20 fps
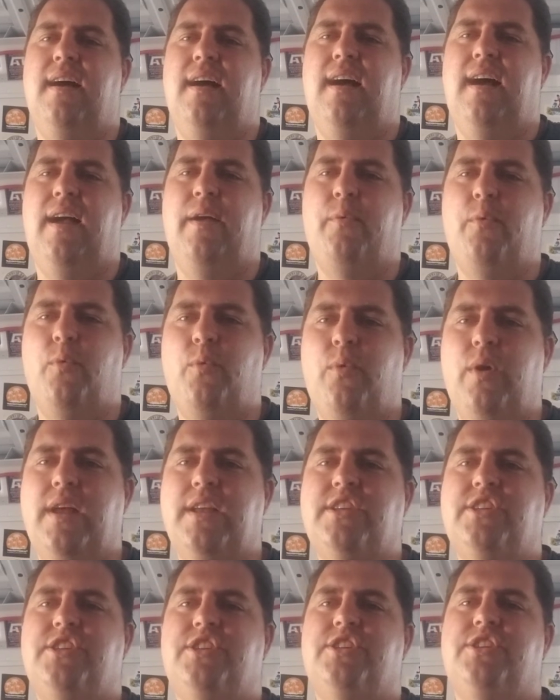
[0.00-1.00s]
I
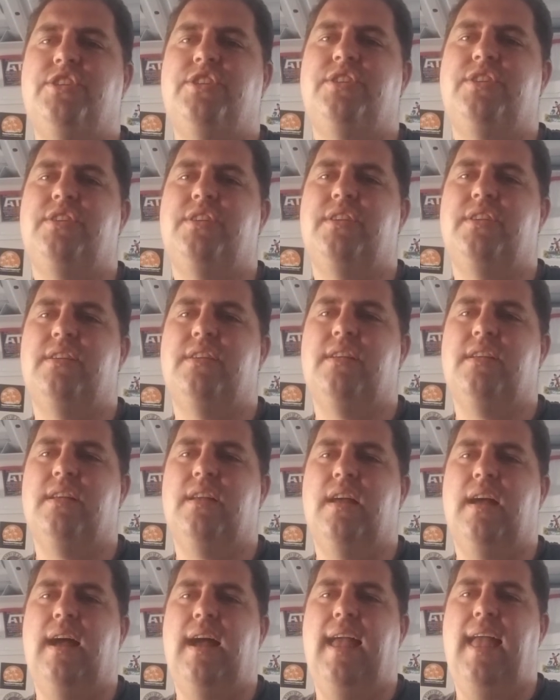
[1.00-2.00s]
wish
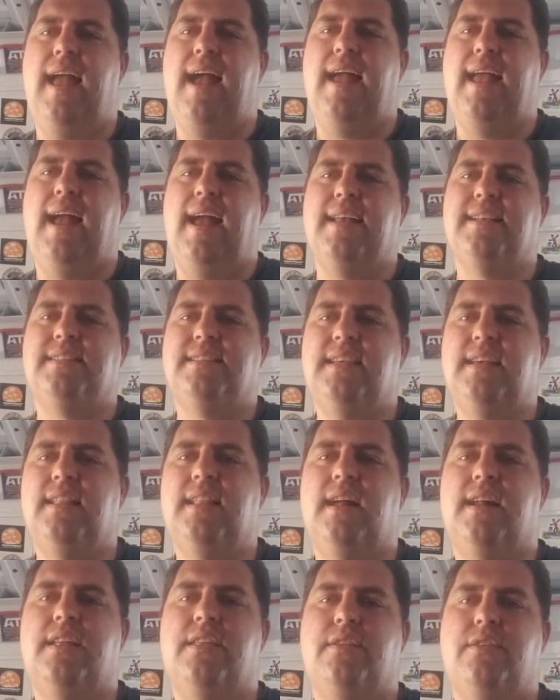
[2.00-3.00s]
I, I see a
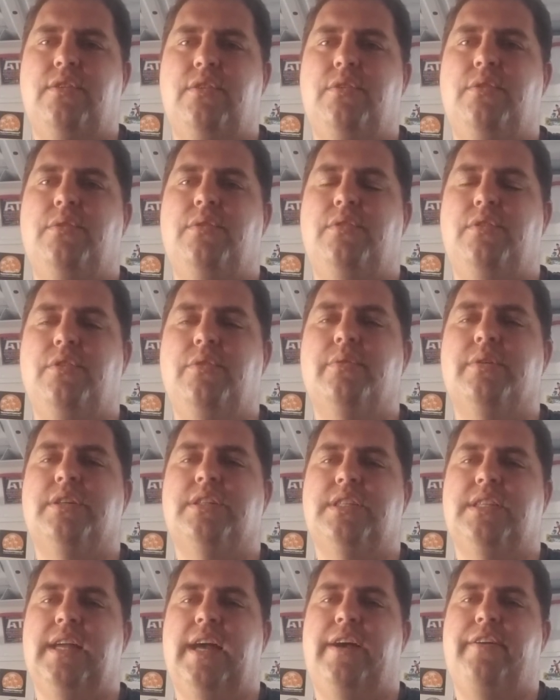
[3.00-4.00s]
lot of the new newer
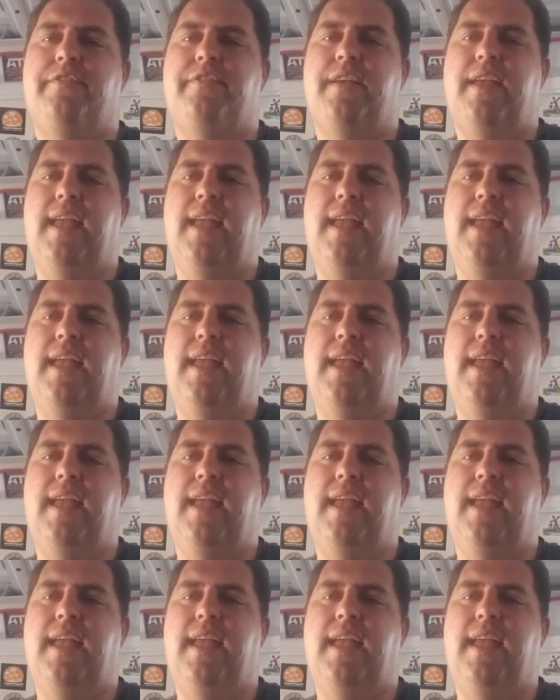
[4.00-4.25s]
stuff,